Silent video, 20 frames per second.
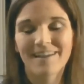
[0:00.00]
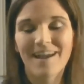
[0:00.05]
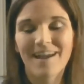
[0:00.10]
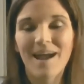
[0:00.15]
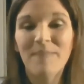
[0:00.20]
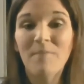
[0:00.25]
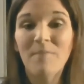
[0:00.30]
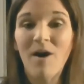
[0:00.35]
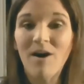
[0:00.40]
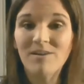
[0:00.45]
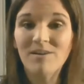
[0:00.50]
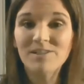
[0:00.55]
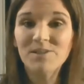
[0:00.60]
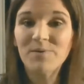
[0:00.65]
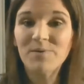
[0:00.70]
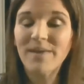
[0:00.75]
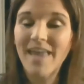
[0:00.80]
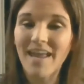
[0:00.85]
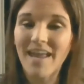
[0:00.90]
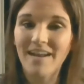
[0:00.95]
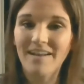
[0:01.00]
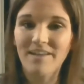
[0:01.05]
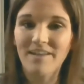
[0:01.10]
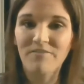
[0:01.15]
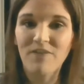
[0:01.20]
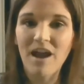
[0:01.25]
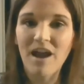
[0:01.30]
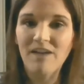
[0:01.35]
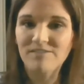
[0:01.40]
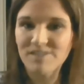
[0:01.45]
I'm also a candidate
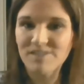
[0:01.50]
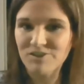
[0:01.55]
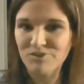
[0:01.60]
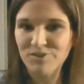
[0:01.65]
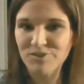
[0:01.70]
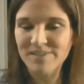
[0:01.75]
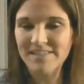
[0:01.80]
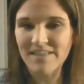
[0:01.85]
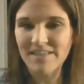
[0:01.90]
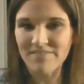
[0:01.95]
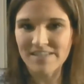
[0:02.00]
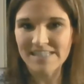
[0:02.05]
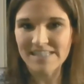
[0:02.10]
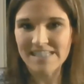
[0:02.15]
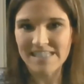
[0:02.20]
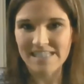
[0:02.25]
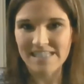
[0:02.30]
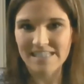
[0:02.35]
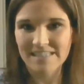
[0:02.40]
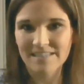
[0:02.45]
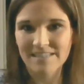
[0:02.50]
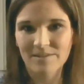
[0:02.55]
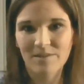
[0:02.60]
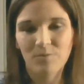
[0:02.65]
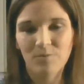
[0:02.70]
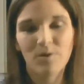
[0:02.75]
for House District 17,